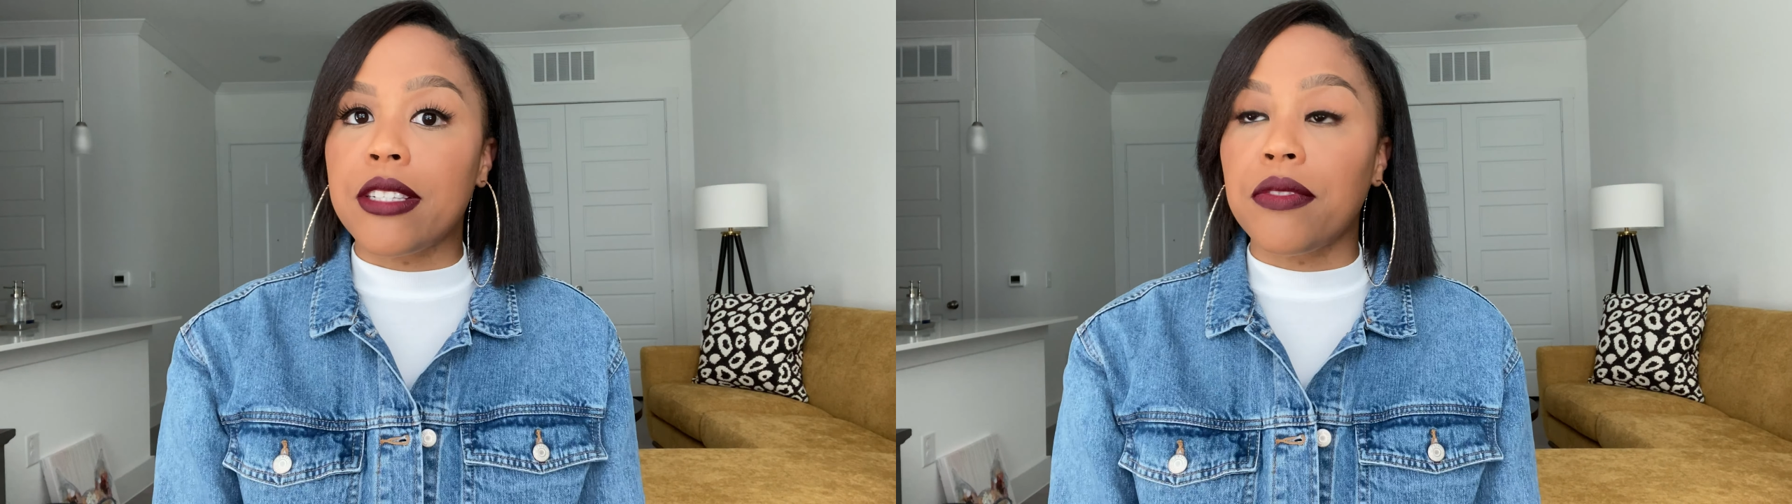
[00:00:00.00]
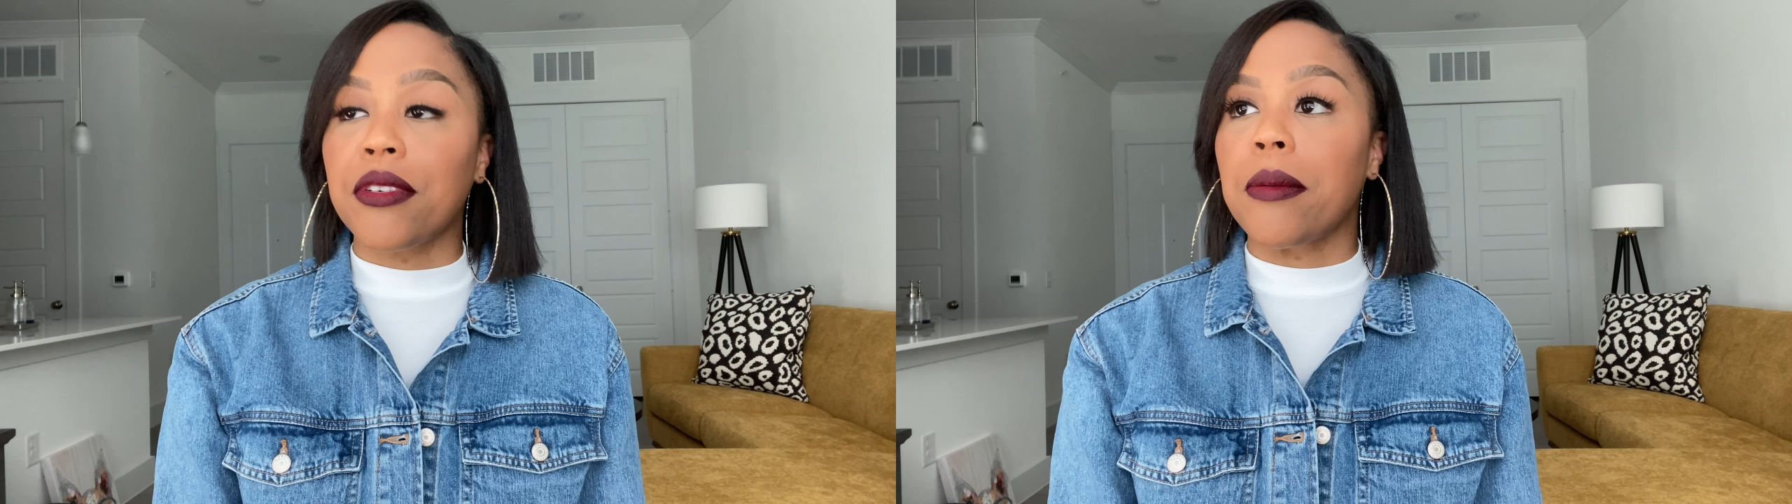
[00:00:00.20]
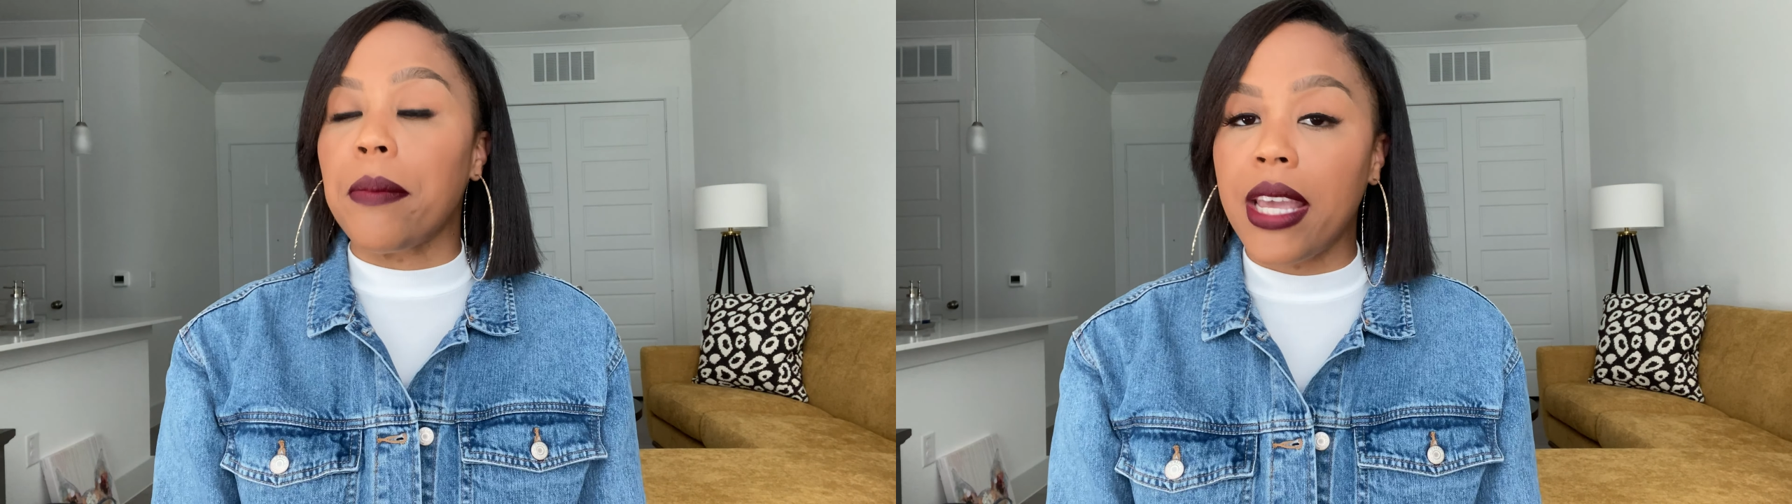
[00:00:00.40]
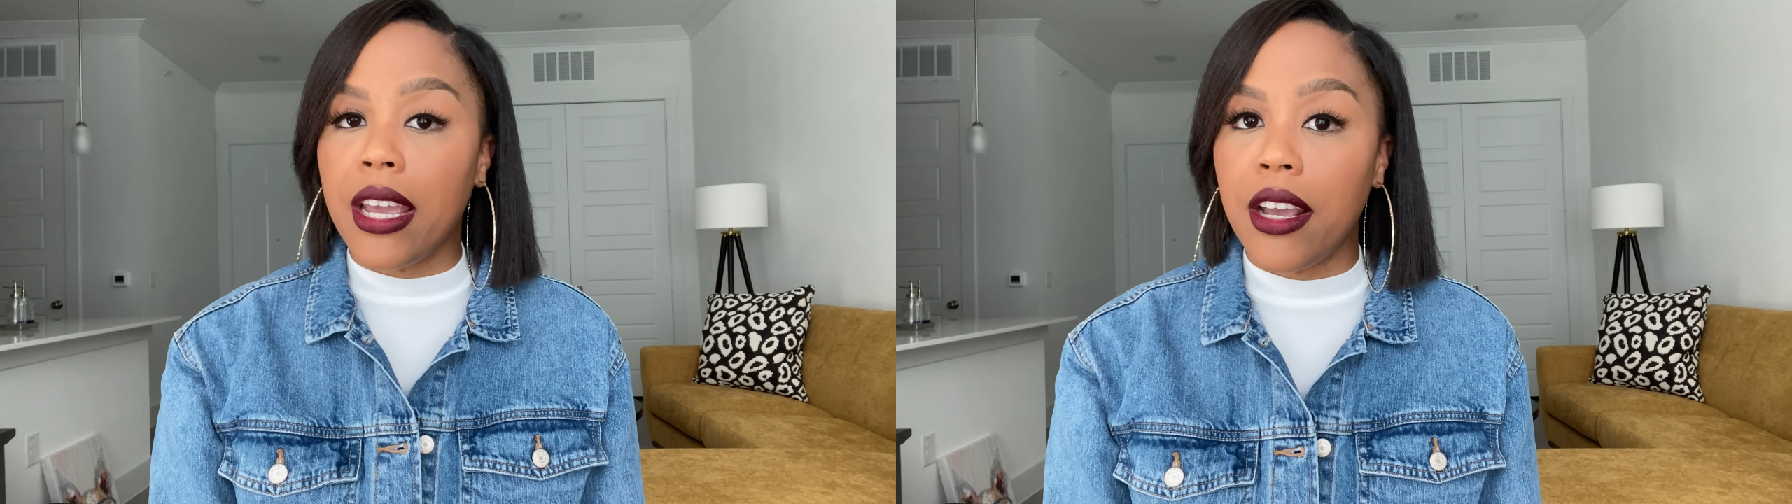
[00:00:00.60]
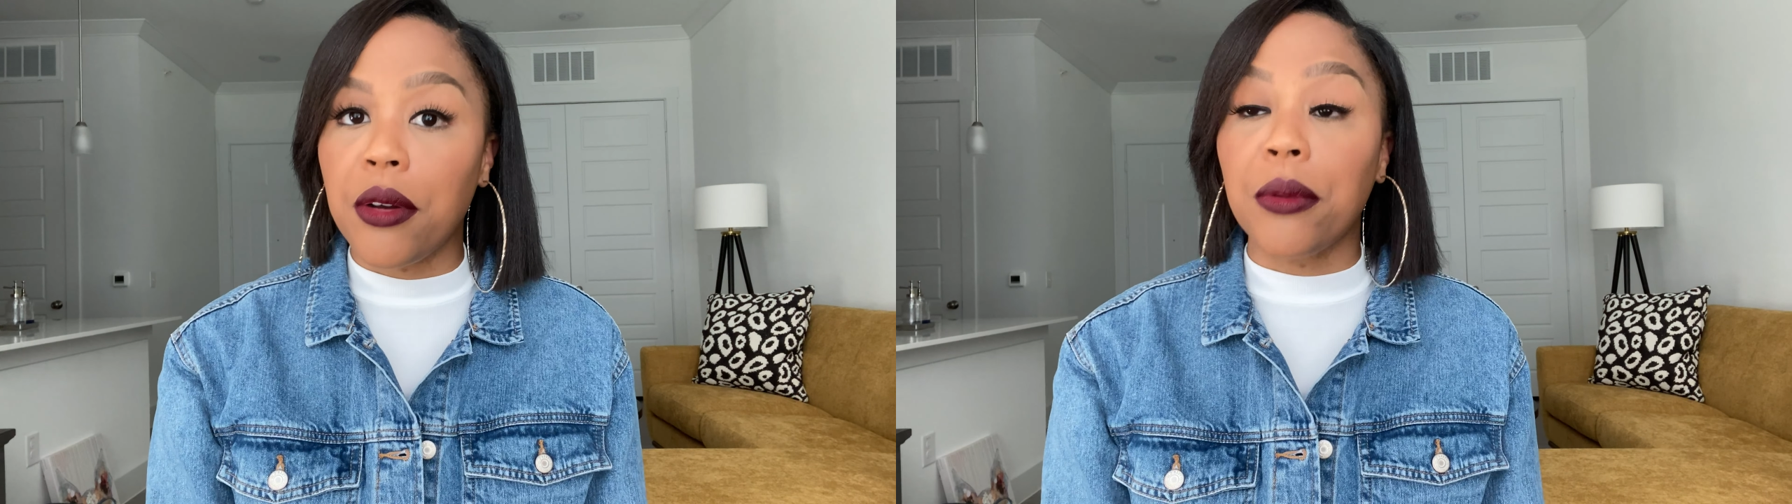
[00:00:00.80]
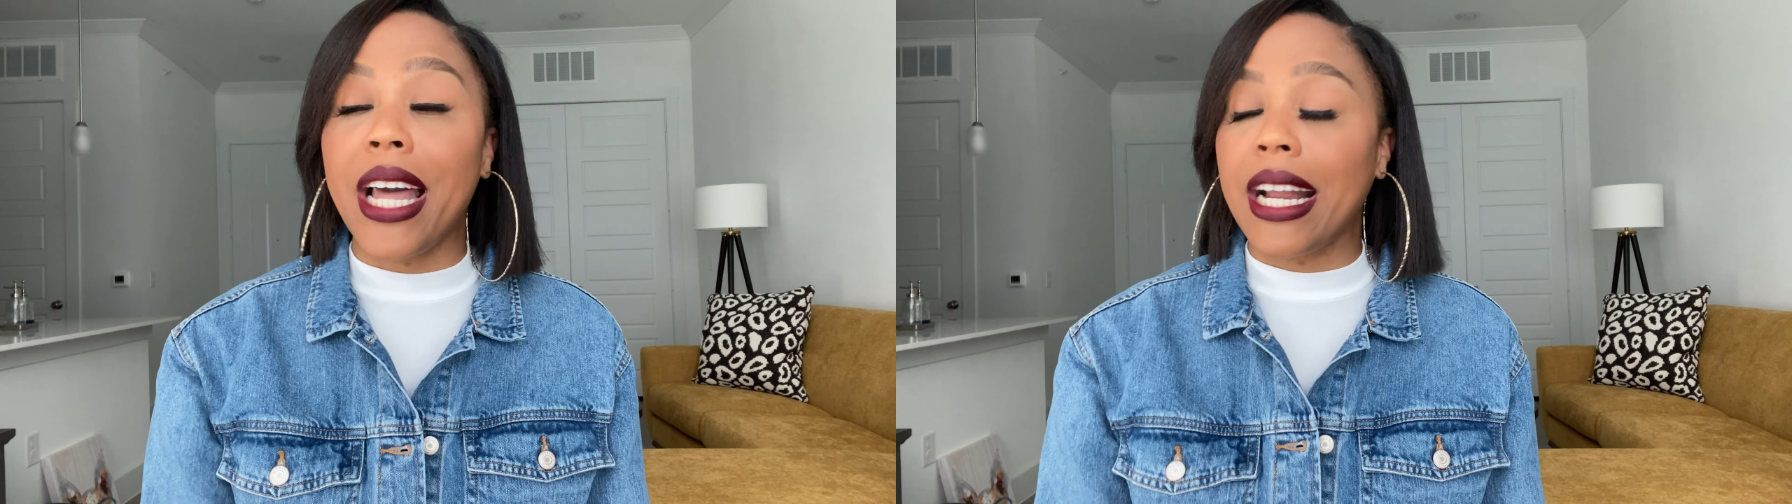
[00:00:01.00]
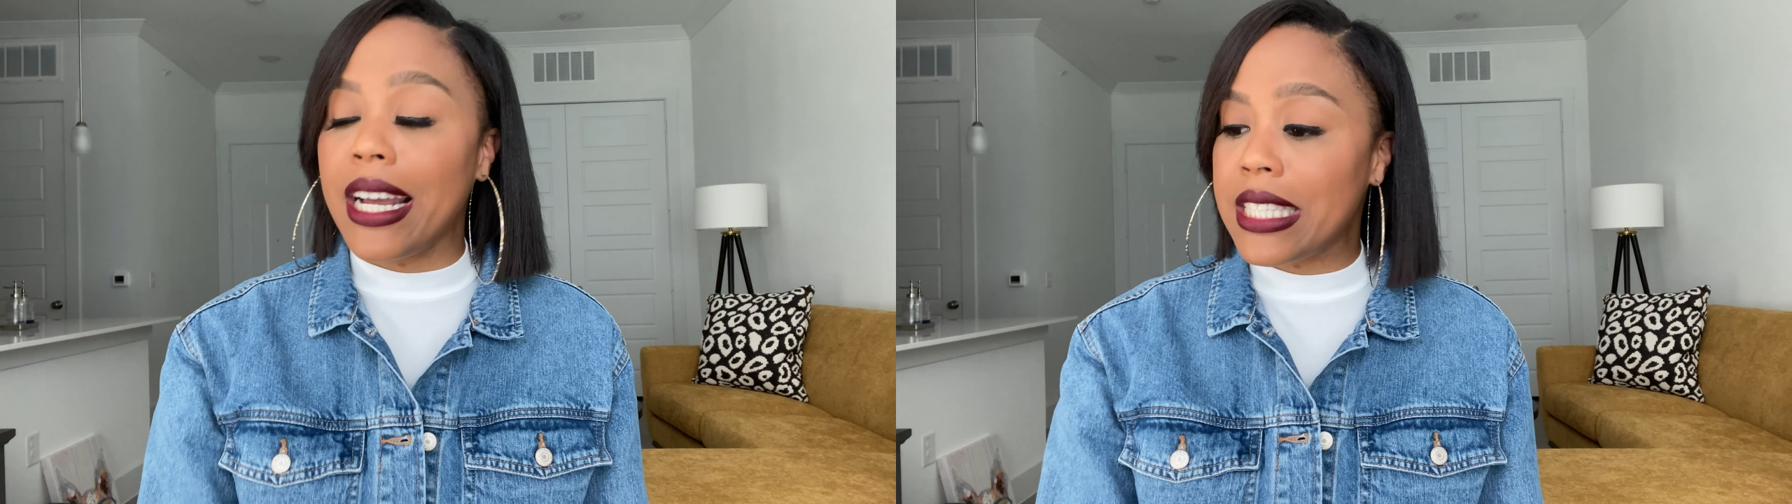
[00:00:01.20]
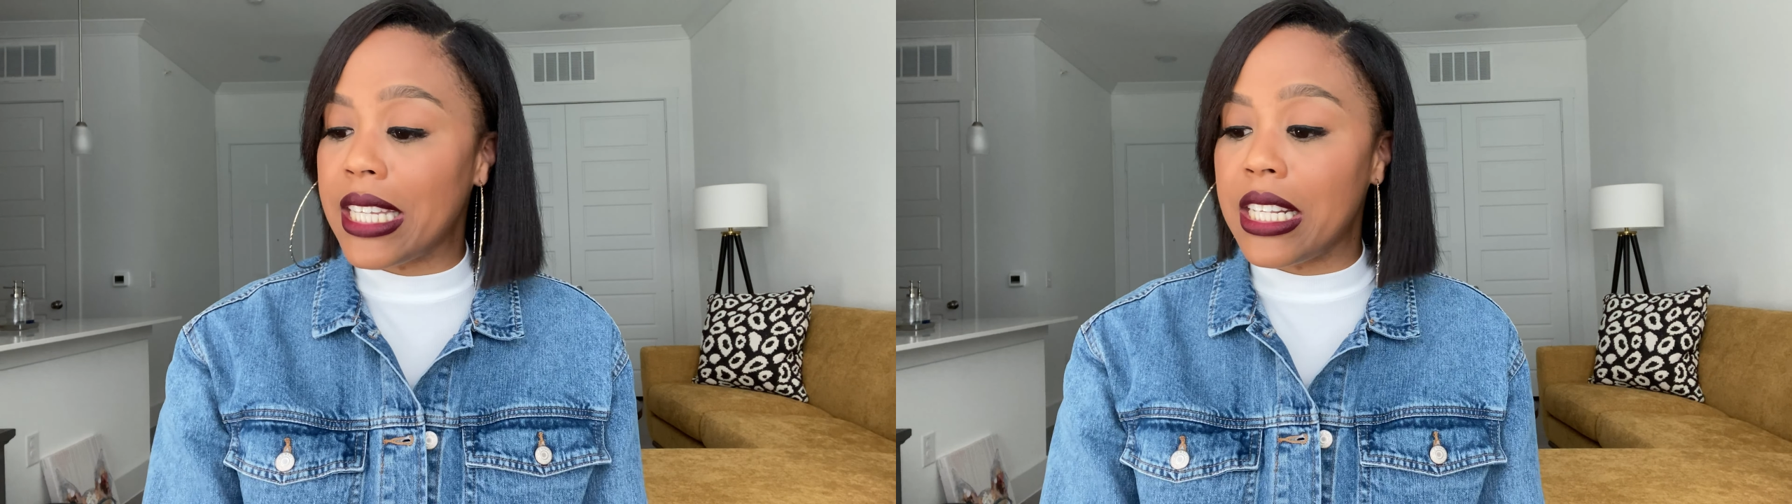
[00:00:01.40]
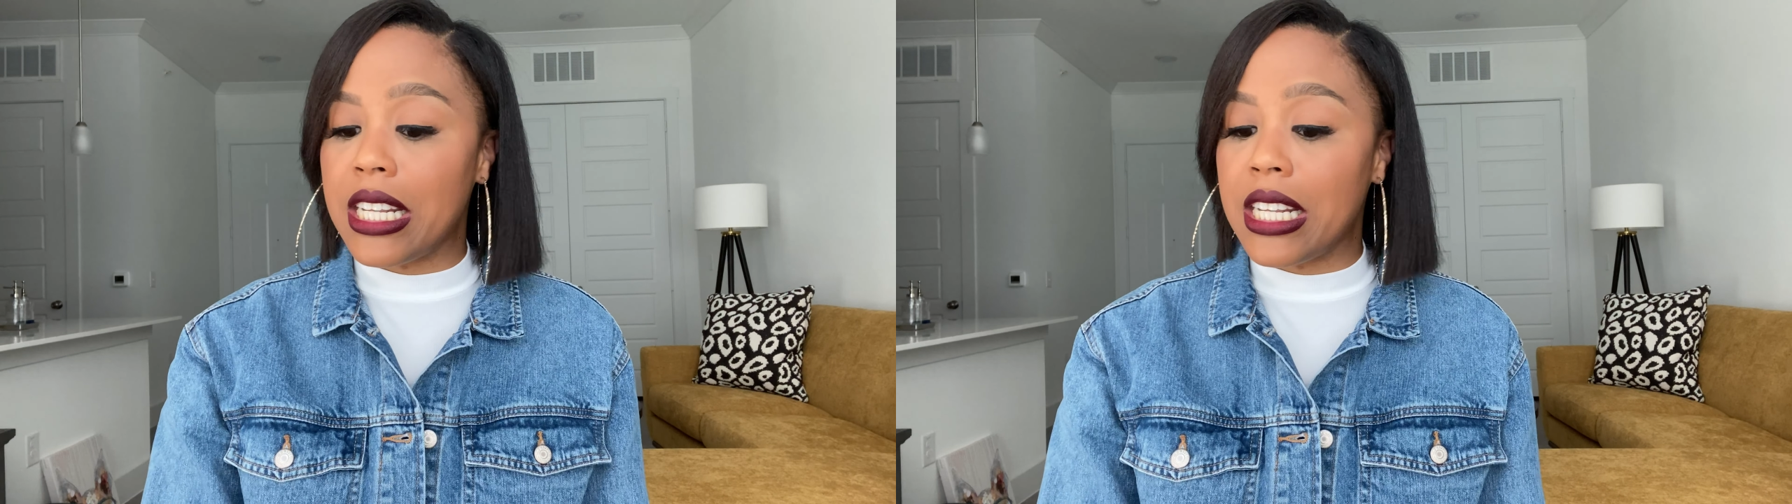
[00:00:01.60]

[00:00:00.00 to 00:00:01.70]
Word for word: for a man, like I said,